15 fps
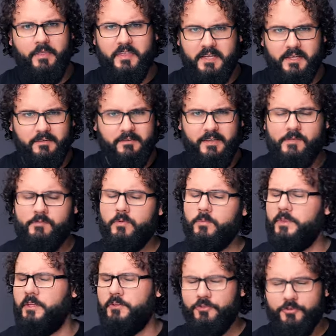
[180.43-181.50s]
of things, even
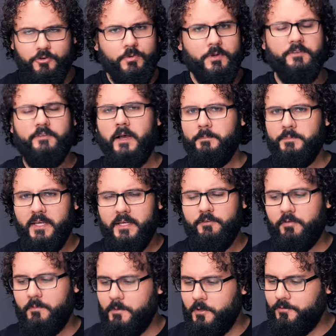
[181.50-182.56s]
with the newest updates
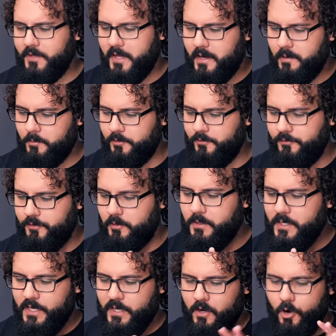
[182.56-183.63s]
from those cameras.
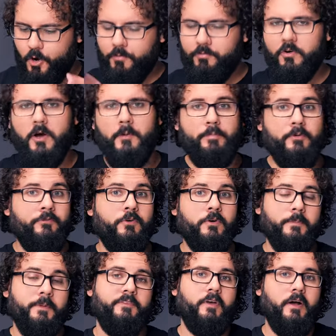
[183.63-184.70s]
So overall performance
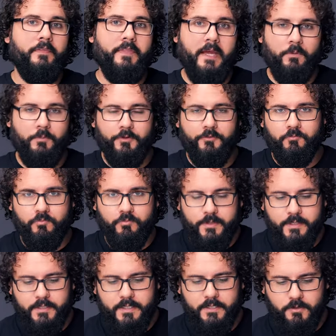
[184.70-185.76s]
performance on that was
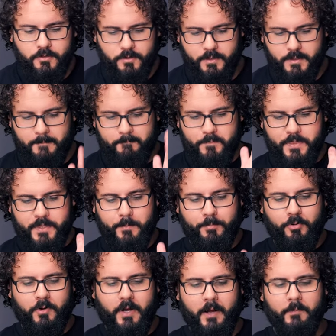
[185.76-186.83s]
really good. The
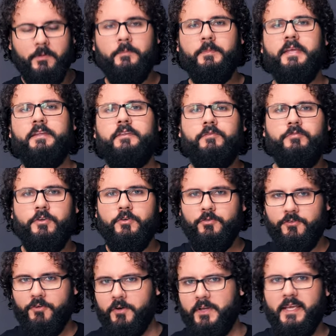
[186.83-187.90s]
problem is if you
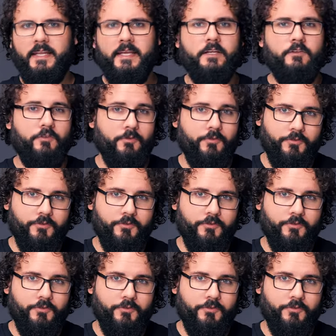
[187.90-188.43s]
start getting into